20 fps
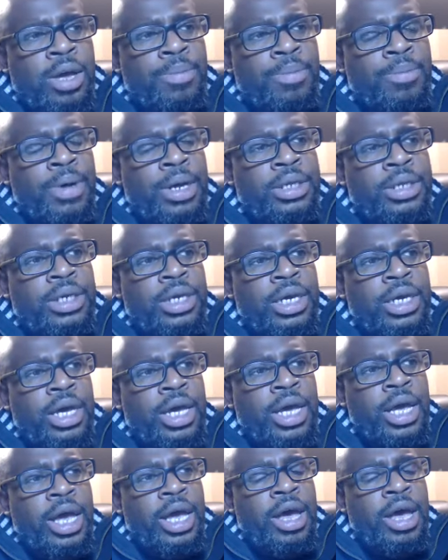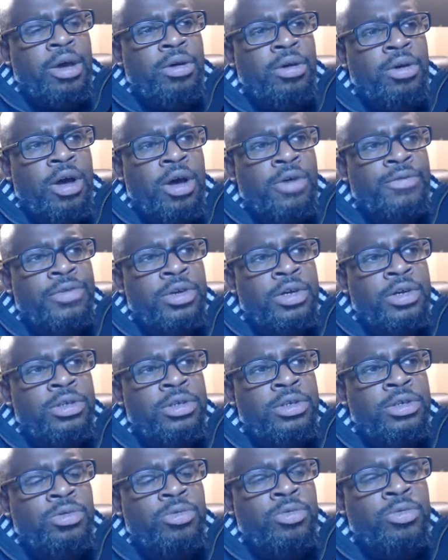but how often
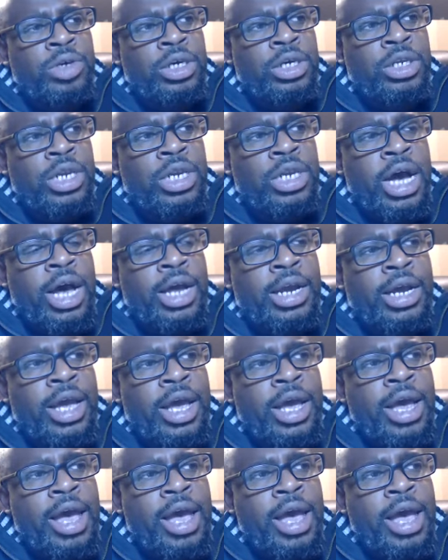do we not